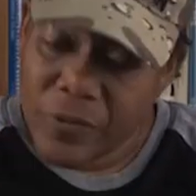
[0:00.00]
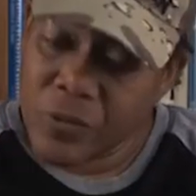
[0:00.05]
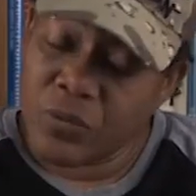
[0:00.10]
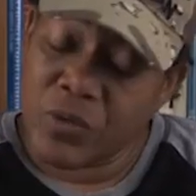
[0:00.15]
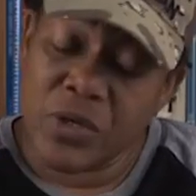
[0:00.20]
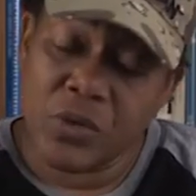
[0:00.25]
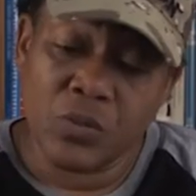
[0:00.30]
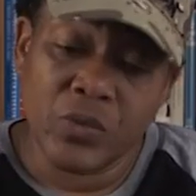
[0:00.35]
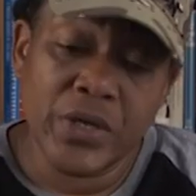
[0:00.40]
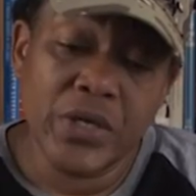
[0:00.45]

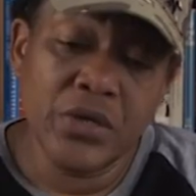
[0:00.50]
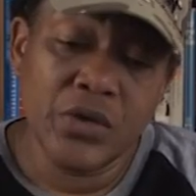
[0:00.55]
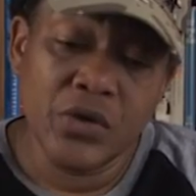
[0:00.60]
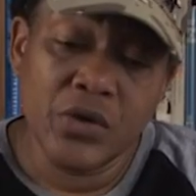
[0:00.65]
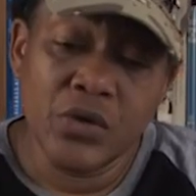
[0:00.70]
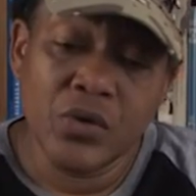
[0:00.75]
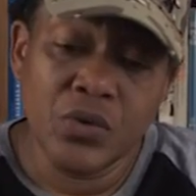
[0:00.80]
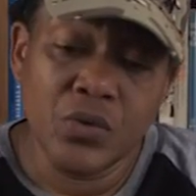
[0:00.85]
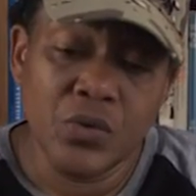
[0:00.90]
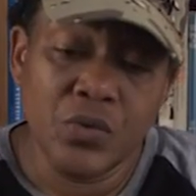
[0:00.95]
we
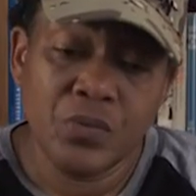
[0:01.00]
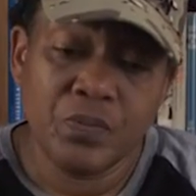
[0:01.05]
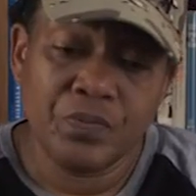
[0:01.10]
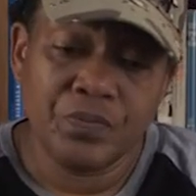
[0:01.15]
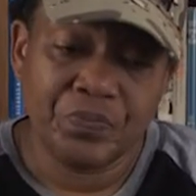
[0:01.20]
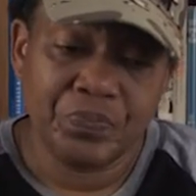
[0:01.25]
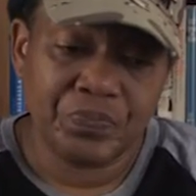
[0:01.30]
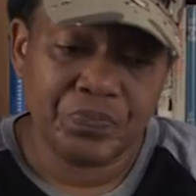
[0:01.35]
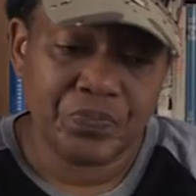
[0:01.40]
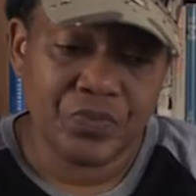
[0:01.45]
knew
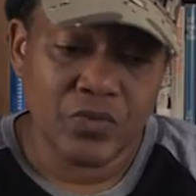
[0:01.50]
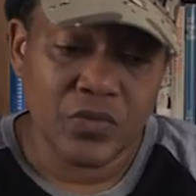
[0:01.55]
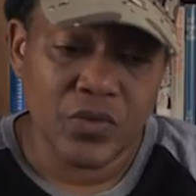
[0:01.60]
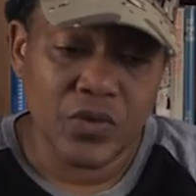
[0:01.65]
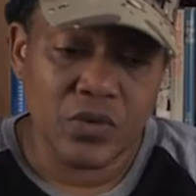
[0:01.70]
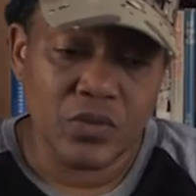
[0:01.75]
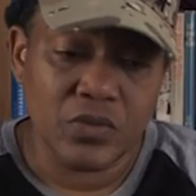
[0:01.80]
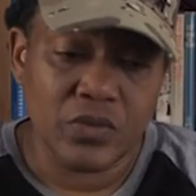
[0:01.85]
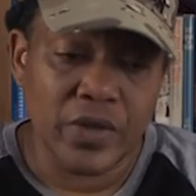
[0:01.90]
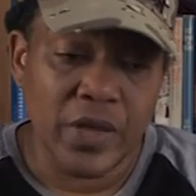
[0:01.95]

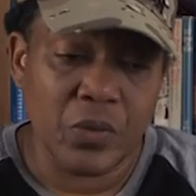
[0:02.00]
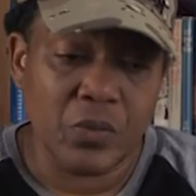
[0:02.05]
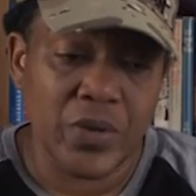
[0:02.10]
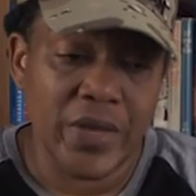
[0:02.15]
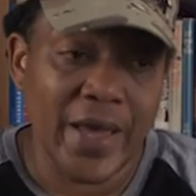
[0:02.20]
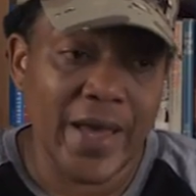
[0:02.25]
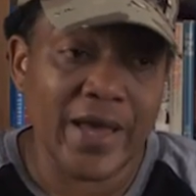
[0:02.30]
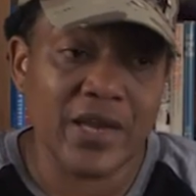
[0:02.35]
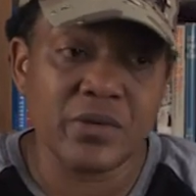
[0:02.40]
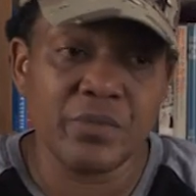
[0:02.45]
that
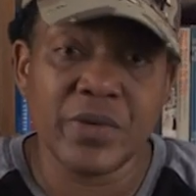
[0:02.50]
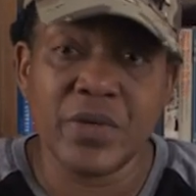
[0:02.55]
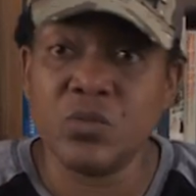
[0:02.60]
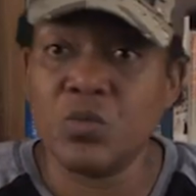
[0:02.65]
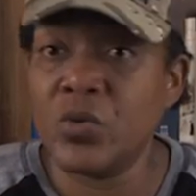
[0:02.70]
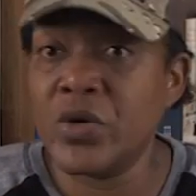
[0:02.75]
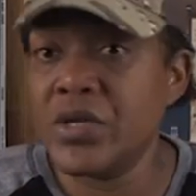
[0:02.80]
we had to been